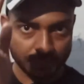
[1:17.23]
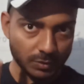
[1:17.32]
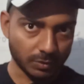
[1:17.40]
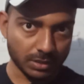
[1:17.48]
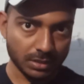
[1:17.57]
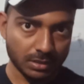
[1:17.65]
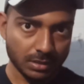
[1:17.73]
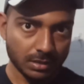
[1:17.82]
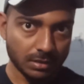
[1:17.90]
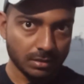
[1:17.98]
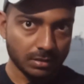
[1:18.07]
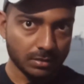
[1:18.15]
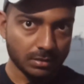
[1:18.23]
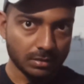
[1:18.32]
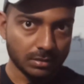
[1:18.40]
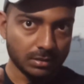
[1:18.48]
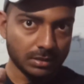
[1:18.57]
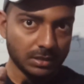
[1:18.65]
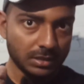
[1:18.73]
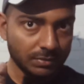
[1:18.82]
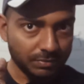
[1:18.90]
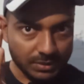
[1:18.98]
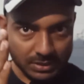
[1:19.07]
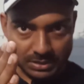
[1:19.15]
okay,
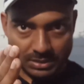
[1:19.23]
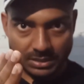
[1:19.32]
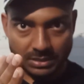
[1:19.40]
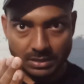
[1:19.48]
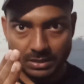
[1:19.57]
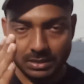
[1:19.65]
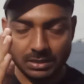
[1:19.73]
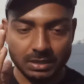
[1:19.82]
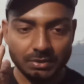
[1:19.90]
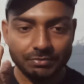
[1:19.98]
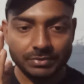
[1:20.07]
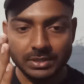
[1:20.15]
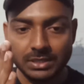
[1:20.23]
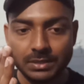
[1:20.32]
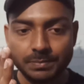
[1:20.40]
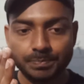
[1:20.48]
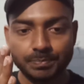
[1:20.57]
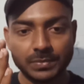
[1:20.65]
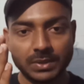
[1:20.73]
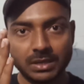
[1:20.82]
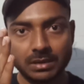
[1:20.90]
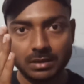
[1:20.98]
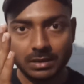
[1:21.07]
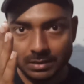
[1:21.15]
if the
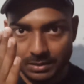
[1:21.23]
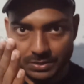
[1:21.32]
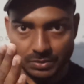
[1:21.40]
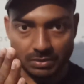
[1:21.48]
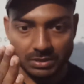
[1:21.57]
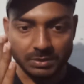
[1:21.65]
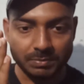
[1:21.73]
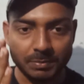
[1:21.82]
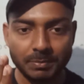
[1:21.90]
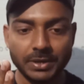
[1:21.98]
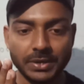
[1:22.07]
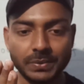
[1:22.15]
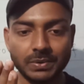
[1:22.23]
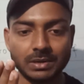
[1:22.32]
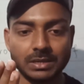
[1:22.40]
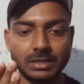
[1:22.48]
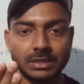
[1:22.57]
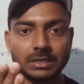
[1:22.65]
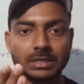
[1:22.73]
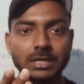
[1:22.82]
cut this solid perpendicularly